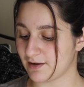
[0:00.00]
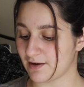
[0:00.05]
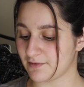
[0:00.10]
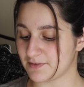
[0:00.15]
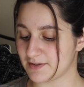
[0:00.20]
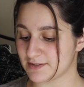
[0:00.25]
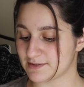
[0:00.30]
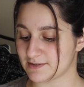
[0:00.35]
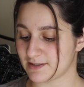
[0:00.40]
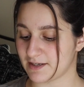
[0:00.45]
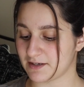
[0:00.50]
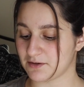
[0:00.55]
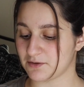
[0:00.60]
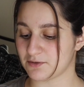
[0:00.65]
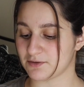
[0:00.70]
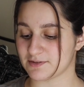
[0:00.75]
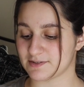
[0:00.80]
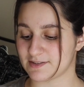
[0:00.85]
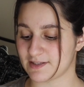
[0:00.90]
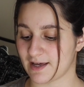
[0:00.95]
Obviously, I
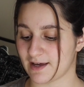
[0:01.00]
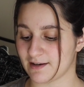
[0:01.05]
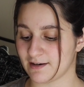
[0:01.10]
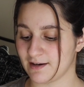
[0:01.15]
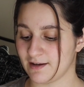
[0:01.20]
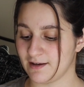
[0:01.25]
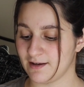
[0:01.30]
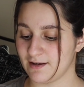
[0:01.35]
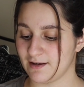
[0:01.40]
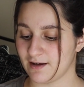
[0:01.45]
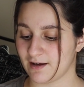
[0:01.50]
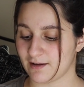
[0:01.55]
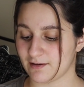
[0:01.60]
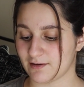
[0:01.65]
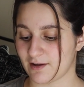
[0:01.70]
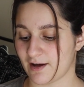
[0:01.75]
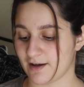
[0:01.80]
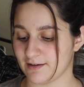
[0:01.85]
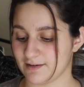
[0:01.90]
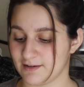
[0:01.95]
noticed that a
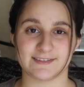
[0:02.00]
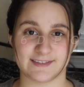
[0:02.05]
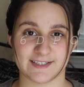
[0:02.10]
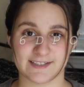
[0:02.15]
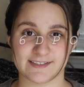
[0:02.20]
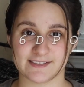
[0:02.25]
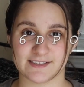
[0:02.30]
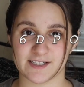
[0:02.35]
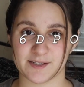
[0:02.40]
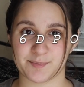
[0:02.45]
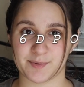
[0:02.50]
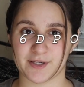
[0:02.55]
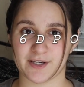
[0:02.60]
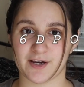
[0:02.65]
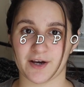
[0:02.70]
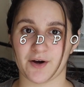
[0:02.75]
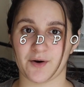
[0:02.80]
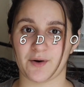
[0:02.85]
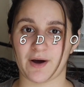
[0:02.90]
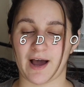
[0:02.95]
lot.
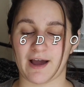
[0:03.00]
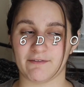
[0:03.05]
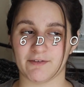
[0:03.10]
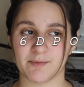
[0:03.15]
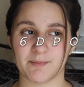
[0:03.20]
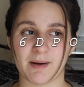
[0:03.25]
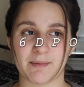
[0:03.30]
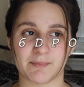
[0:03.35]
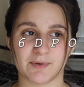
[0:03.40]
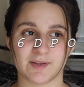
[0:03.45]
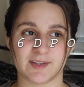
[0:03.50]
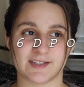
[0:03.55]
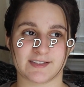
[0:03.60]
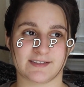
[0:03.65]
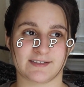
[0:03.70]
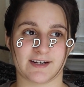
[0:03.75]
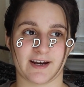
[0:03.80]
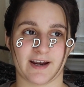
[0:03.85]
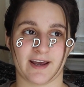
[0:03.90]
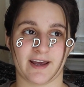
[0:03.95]
6-DPO, I remember
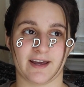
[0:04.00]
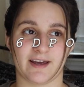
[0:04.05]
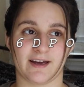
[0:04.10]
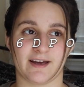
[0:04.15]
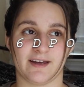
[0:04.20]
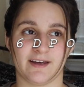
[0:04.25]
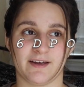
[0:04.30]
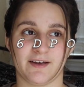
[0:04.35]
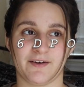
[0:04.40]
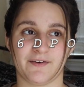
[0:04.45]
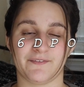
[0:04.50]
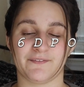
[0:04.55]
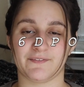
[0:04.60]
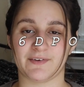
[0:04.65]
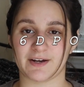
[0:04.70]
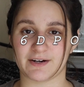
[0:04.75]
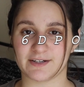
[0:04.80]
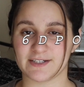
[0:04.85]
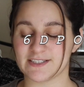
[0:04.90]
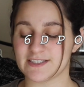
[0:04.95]
this day
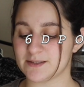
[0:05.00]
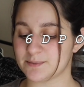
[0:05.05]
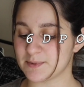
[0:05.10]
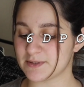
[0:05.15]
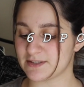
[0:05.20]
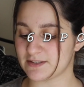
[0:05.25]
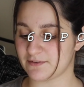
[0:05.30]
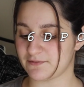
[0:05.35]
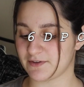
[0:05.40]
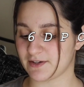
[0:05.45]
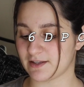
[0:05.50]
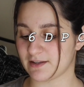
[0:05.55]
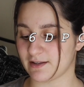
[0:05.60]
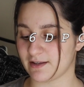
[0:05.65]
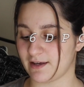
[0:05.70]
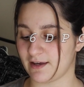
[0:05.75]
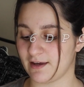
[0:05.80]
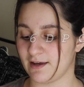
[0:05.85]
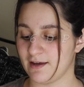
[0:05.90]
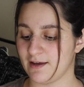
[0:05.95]
very
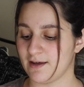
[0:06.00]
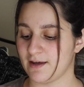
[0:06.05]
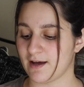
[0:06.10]
specifically.